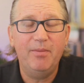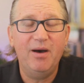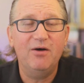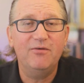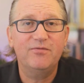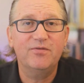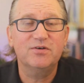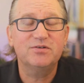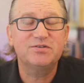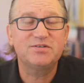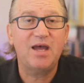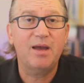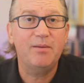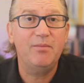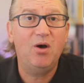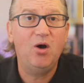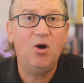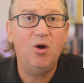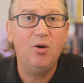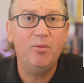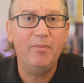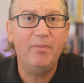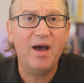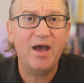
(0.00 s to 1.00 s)
first-time
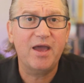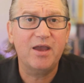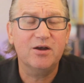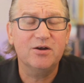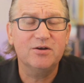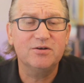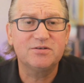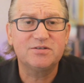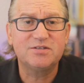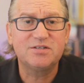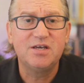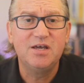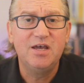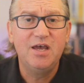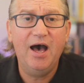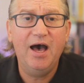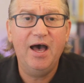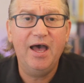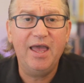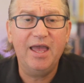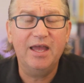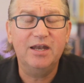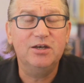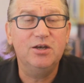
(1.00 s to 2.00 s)
home buyers,
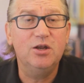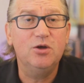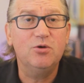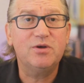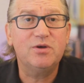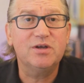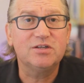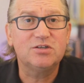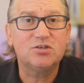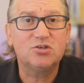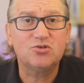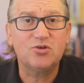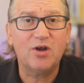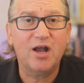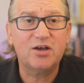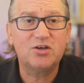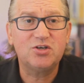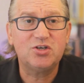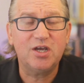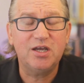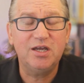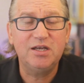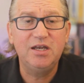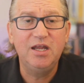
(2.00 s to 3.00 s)
and new
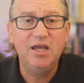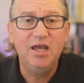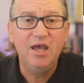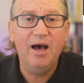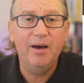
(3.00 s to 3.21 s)
construction.